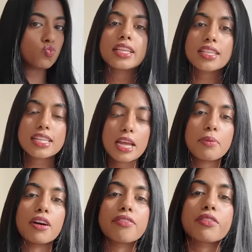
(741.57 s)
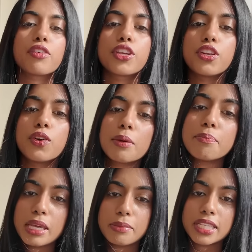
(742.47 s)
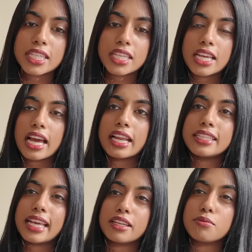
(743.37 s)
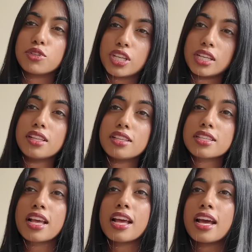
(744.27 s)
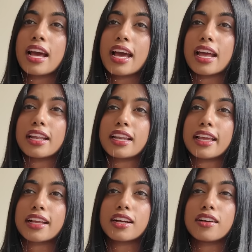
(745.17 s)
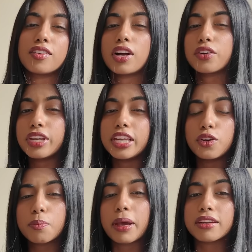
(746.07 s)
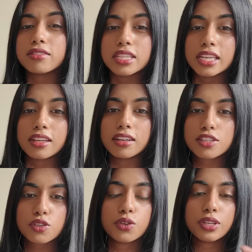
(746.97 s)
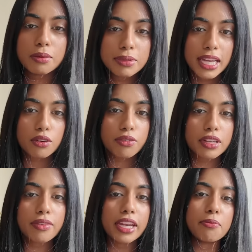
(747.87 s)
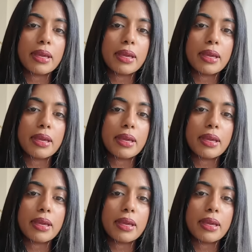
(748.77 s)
This is like perfect for, you know, a baby tee and denim jeans and like a really good pair of sneakers. So you keep the outfit very